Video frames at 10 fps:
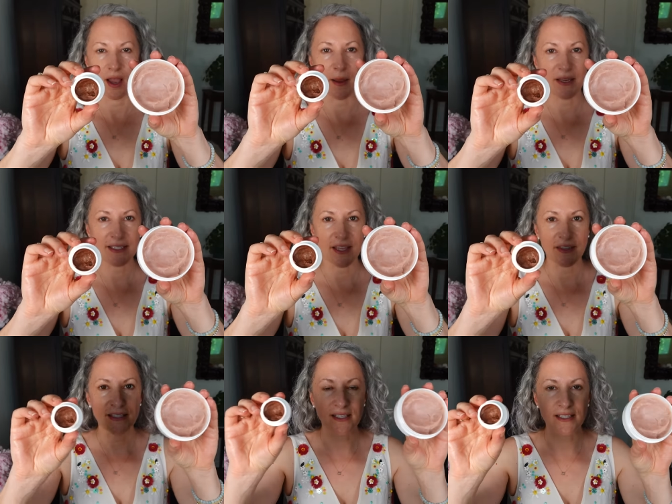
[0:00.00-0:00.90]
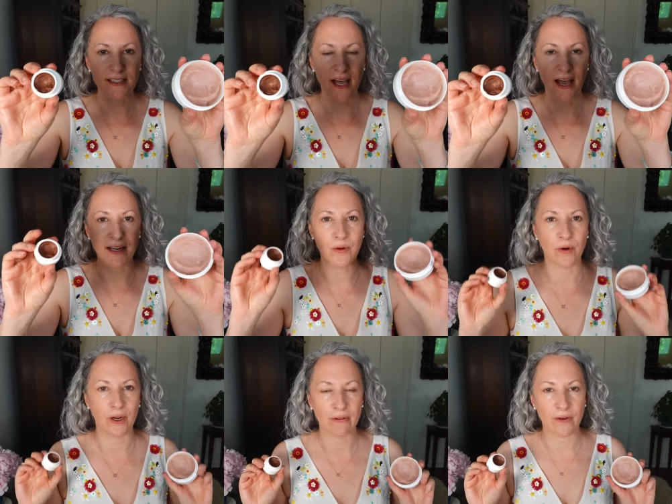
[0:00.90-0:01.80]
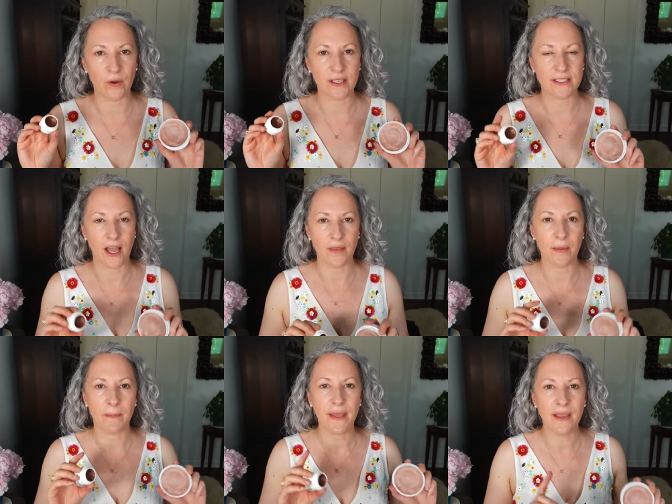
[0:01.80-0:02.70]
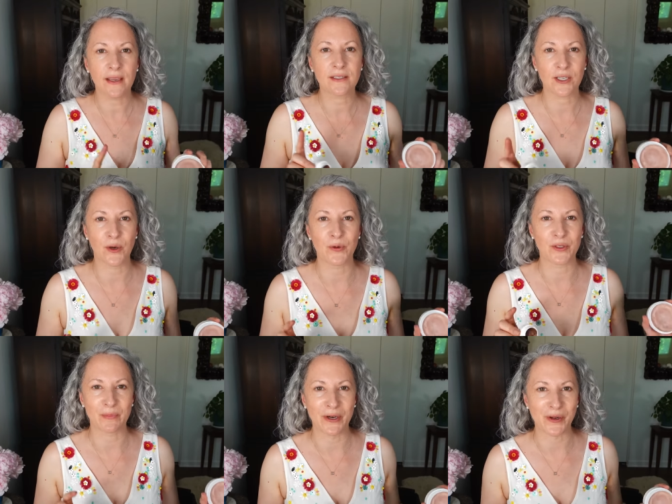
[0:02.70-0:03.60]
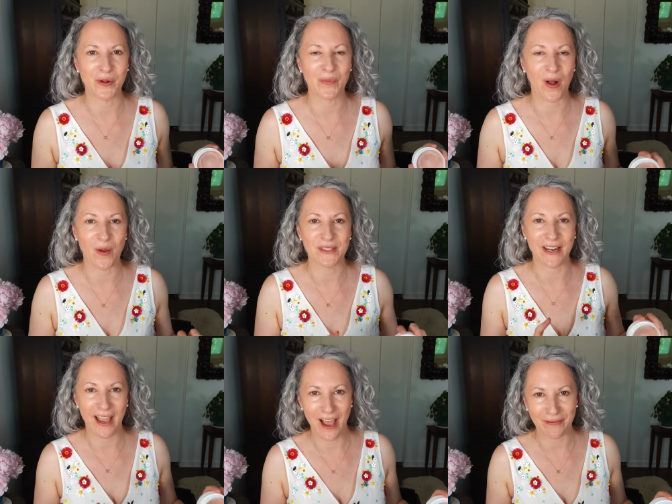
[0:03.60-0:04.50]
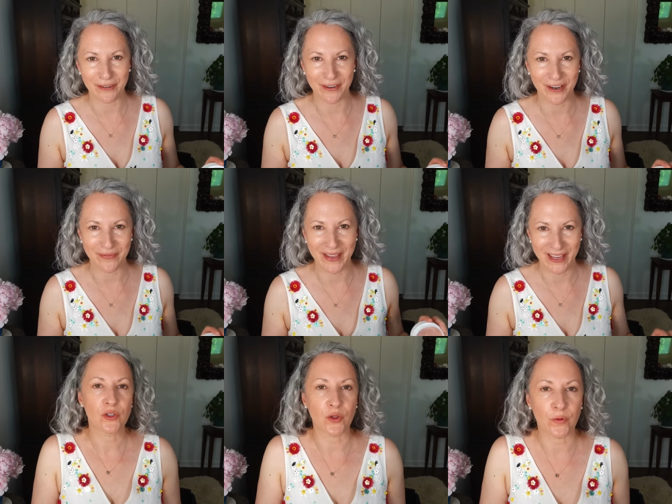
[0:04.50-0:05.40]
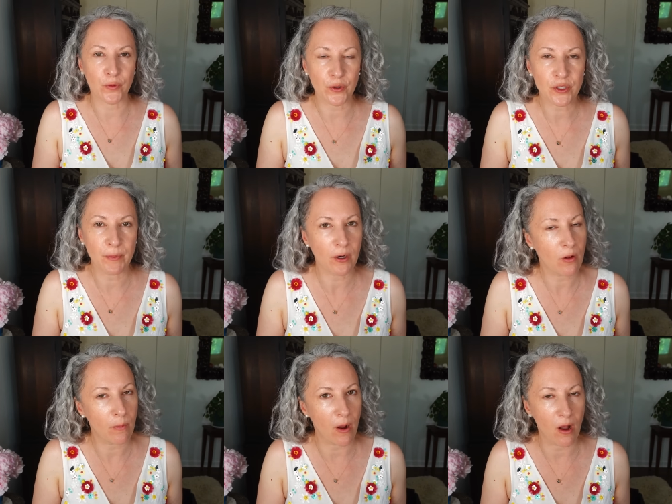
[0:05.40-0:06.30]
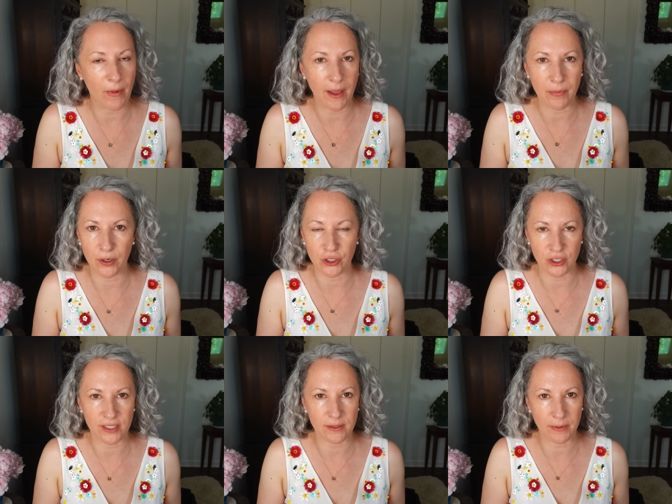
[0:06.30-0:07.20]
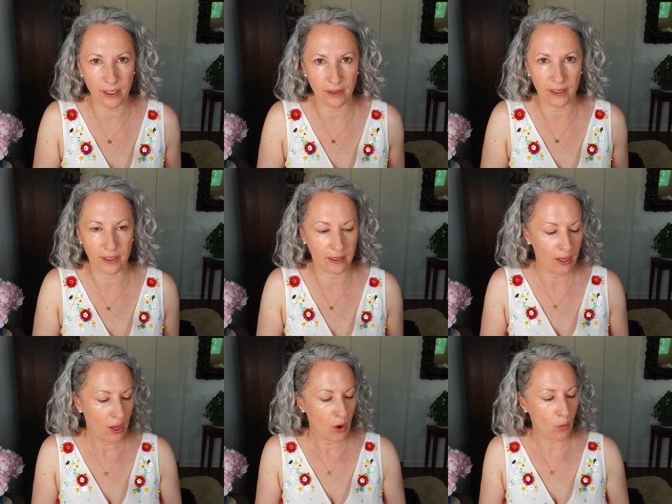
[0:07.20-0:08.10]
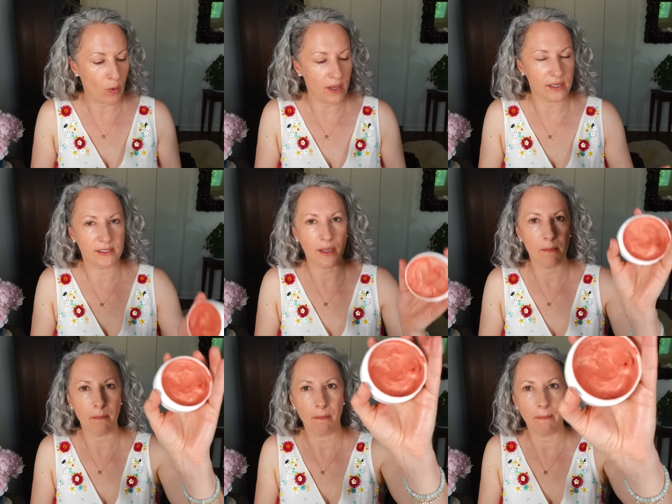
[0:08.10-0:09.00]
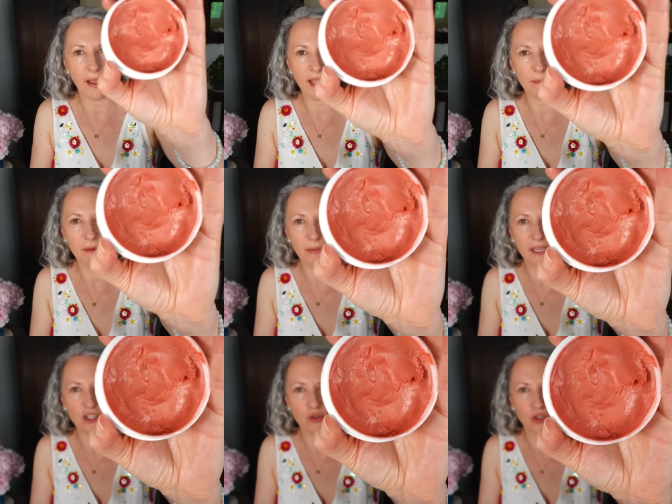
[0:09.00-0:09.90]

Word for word: I'm gonna set these to the side and we're gonna focus on the pink toned Miracle Balms that I have in front of me here. So the first Miracle Balm I purchased, period, was Miami Beach,